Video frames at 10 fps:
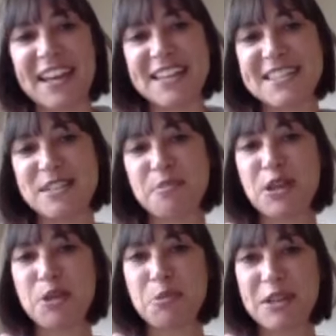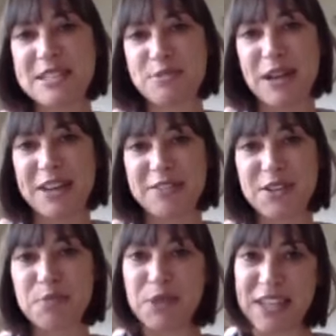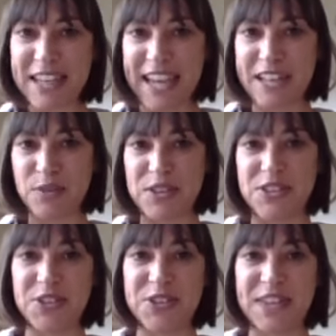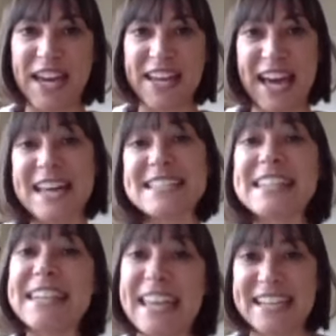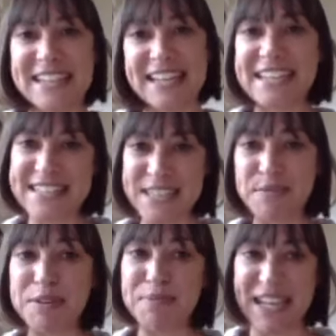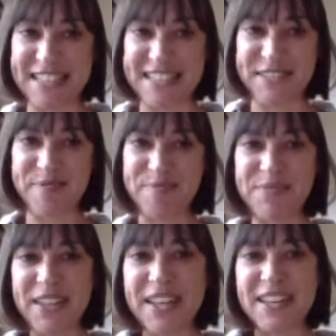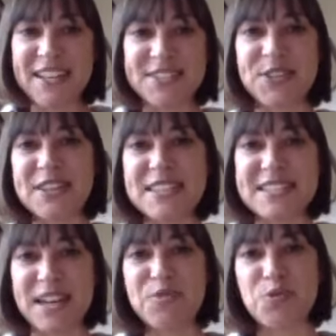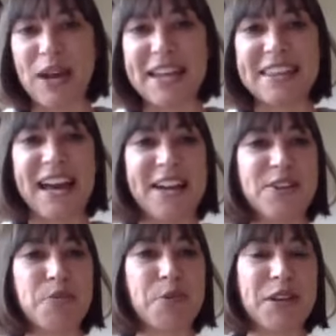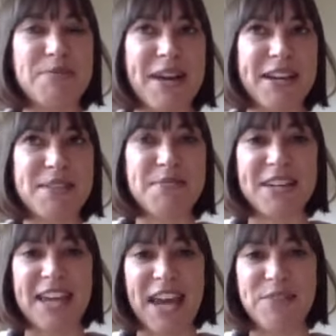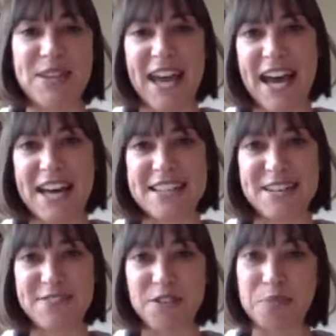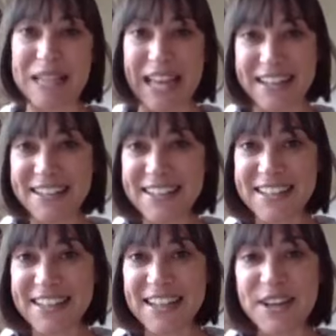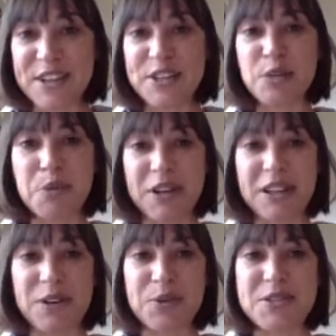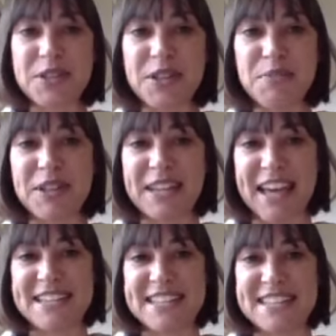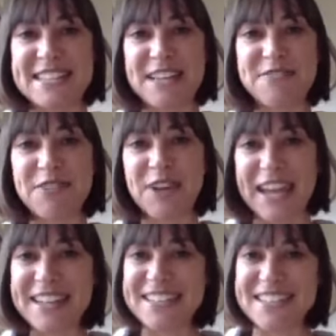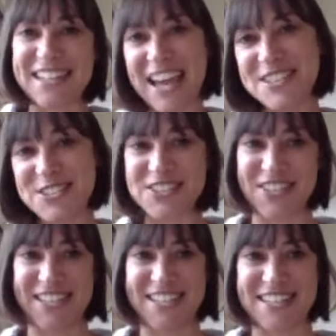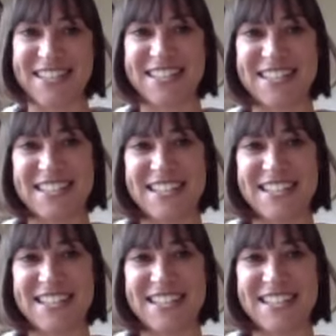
It's simply your body's way of communicating with you that it has a need that needs to be met. So in the same way that your body might communicate when it has a full bladder, your body also communicates its need for energy and nutrients.